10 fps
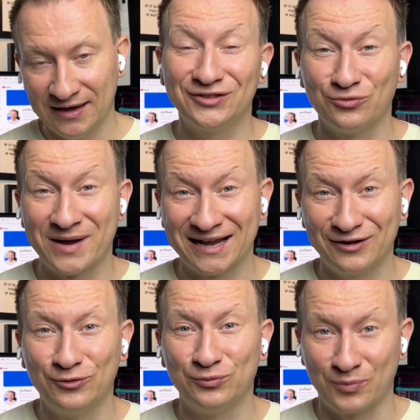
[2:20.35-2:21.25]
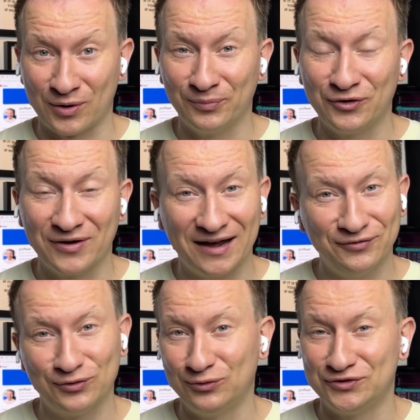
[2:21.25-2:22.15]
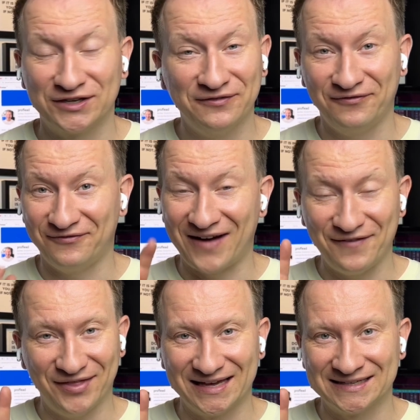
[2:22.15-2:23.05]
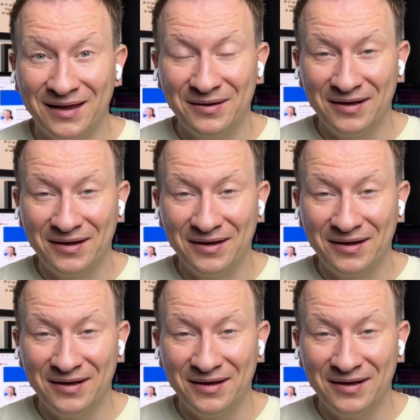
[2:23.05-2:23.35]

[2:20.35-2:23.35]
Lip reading: To make good prompt, you have to do just 5 things.